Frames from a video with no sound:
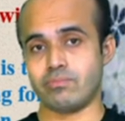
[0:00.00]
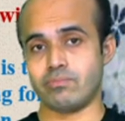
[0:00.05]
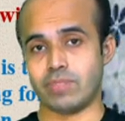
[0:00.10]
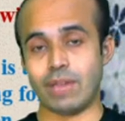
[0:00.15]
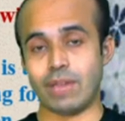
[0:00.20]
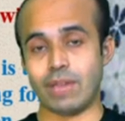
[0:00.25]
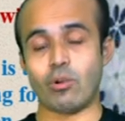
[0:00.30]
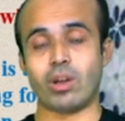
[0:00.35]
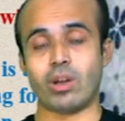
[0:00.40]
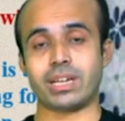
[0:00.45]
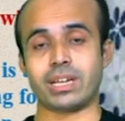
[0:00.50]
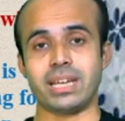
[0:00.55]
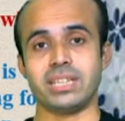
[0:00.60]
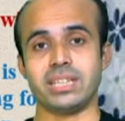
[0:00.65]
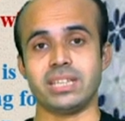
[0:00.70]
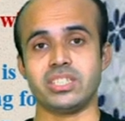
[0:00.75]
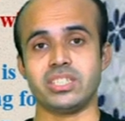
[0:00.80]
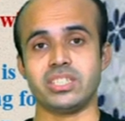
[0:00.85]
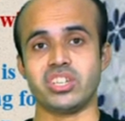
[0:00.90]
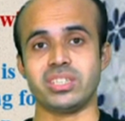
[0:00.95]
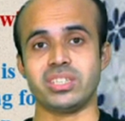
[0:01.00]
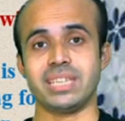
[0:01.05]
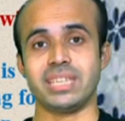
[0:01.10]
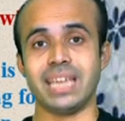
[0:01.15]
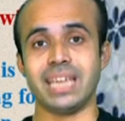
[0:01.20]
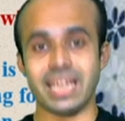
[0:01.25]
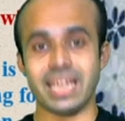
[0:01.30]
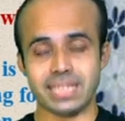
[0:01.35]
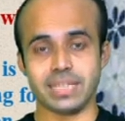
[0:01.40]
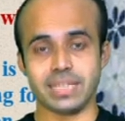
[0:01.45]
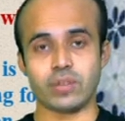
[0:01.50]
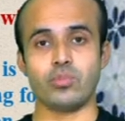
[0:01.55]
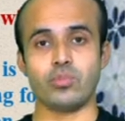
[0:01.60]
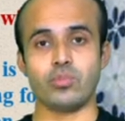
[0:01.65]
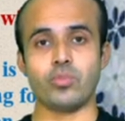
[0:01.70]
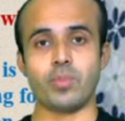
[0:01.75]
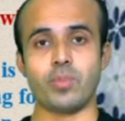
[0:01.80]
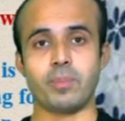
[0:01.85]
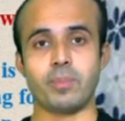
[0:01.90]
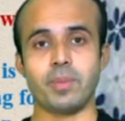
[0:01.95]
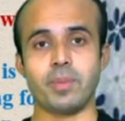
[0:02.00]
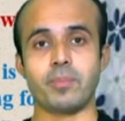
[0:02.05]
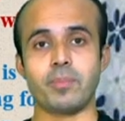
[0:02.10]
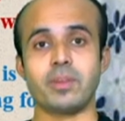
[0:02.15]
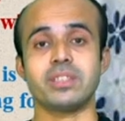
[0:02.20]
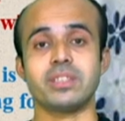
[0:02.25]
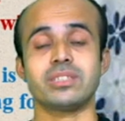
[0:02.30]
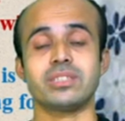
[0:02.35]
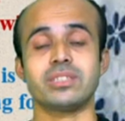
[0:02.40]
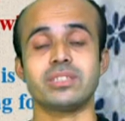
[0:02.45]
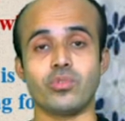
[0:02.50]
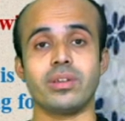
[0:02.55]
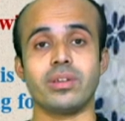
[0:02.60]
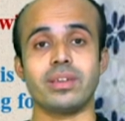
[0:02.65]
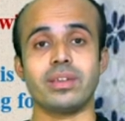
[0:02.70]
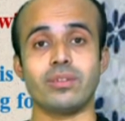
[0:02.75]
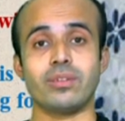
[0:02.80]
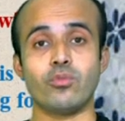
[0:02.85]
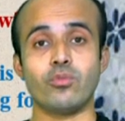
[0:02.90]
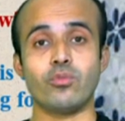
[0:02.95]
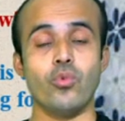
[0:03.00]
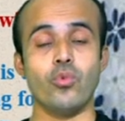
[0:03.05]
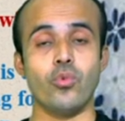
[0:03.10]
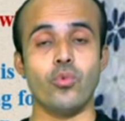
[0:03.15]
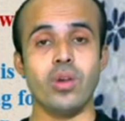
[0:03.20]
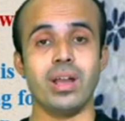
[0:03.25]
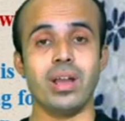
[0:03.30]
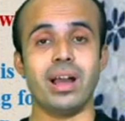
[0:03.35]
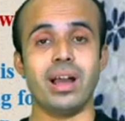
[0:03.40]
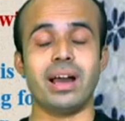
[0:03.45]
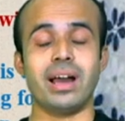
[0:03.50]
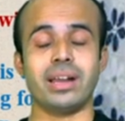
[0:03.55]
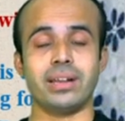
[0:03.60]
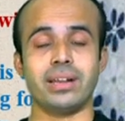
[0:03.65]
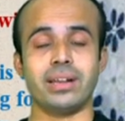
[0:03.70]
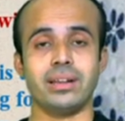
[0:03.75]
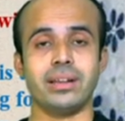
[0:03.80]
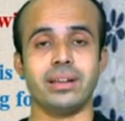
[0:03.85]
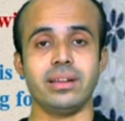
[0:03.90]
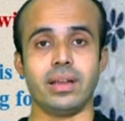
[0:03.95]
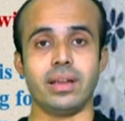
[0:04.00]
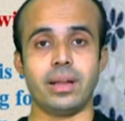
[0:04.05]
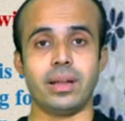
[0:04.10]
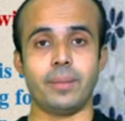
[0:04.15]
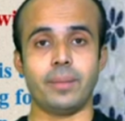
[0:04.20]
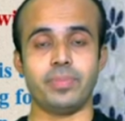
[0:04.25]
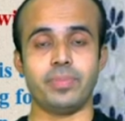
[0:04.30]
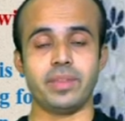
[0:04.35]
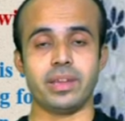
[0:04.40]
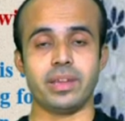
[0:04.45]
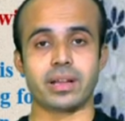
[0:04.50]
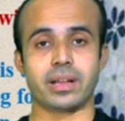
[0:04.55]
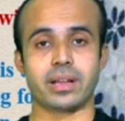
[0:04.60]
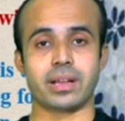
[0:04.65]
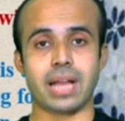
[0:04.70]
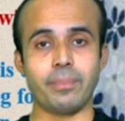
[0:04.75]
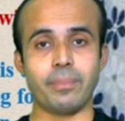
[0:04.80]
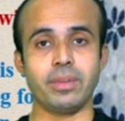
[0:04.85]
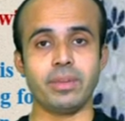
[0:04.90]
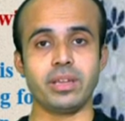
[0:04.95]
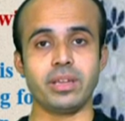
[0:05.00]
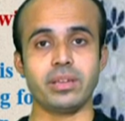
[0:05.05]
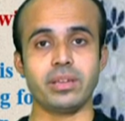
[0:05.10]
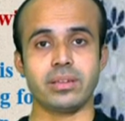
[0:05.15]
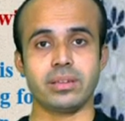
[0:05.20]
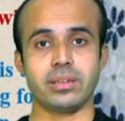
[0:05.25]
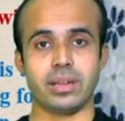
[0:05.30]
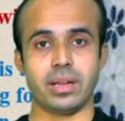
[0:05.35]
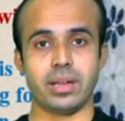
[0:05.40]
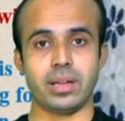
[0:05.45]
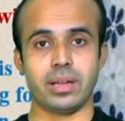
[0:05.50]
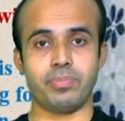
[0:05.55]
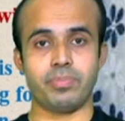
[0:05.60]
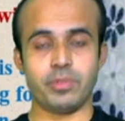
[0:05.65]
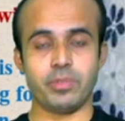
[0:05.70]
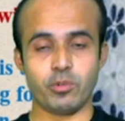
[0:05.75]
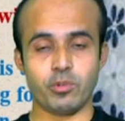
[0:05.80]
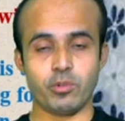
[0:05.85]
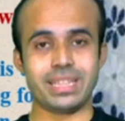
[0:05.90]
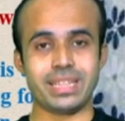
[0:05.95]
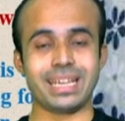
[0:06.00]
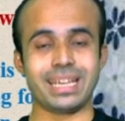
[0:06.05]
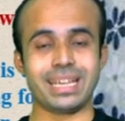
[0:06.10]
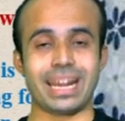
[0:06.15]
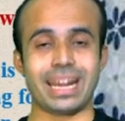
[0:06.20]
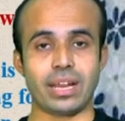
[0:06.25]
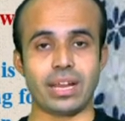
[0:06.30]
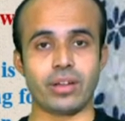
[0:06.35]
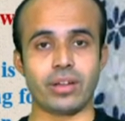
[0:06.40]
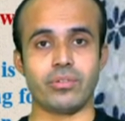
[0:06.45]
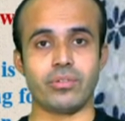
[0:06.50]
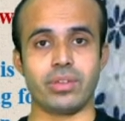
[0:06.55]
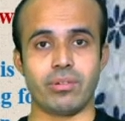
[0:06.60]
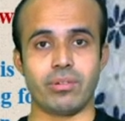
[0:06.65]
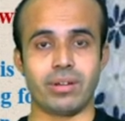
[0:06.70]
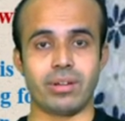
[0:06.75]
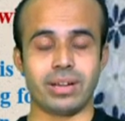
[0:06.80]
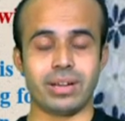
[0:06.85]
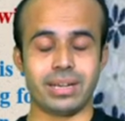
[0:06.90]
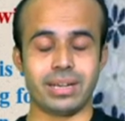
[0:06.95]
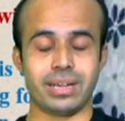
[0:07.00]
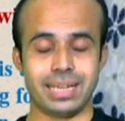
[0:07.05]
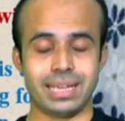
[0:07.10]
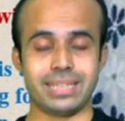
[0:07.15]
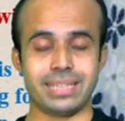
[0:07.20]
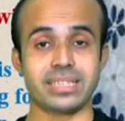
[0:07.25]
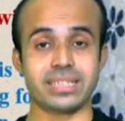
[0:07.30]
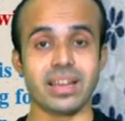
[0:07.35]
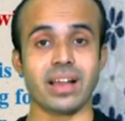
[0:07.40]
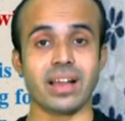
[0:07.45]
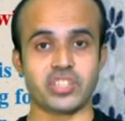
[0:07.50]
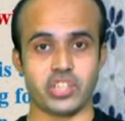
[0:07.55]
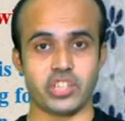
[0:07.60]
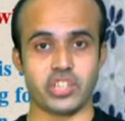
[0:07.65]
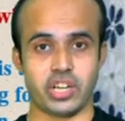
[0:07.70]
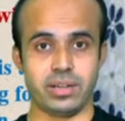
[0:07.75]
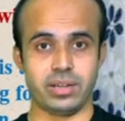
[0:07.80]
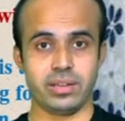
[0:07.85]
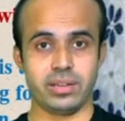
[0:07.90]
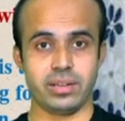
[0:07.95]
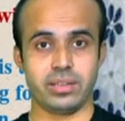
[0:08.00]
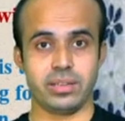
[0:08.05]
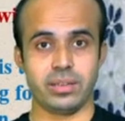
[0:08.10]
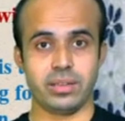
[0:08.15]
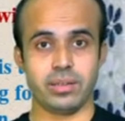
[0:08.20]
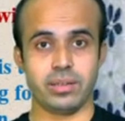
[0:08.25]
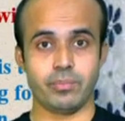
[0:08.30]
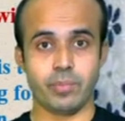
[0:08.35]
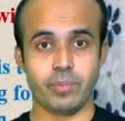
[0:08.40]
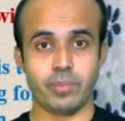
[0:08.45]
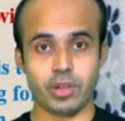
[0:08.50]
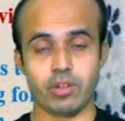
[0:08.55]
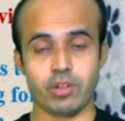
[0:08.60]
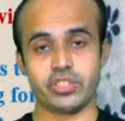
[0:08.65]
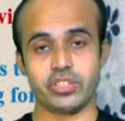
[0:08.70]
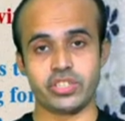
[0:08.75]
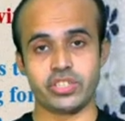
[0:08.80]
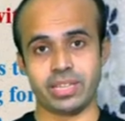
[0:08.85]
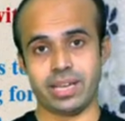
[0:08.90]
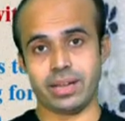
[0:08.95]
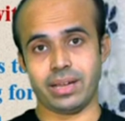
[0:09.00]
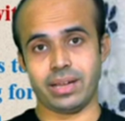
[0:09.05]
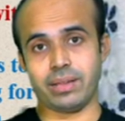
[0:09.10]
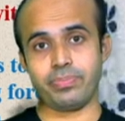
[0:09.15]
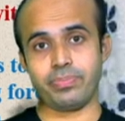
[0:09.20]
organizations is a group of people who are coming with a category or a structure, because the